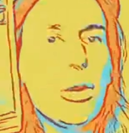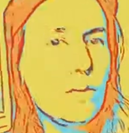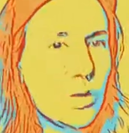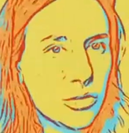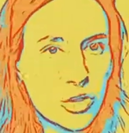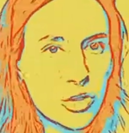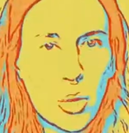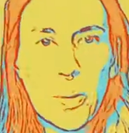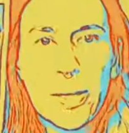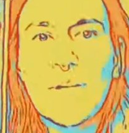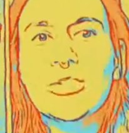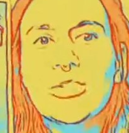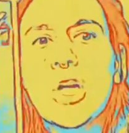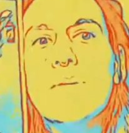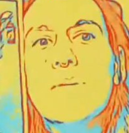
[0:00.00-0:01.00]
There's no one else
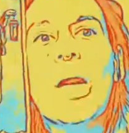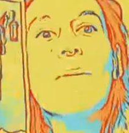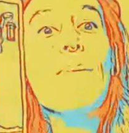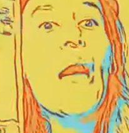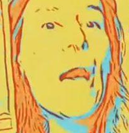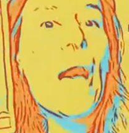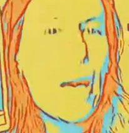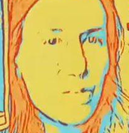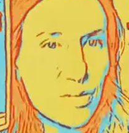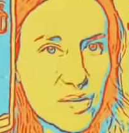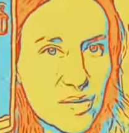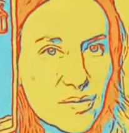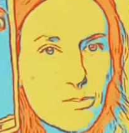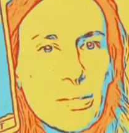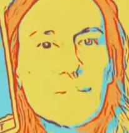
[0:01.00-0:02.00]
on my path.
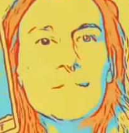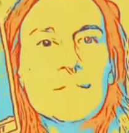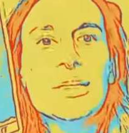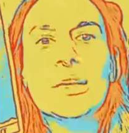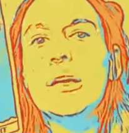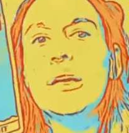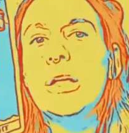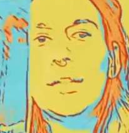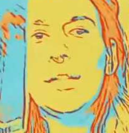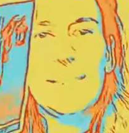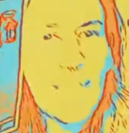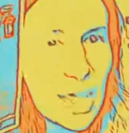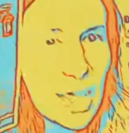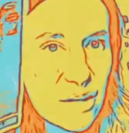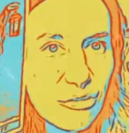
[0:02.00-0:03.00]
This mystic
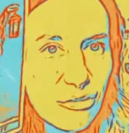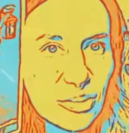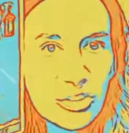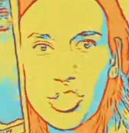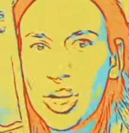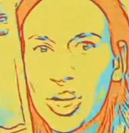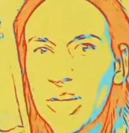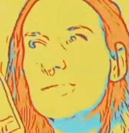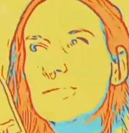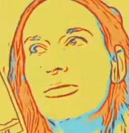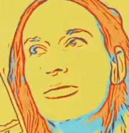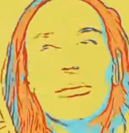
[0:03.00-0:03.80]
life is just for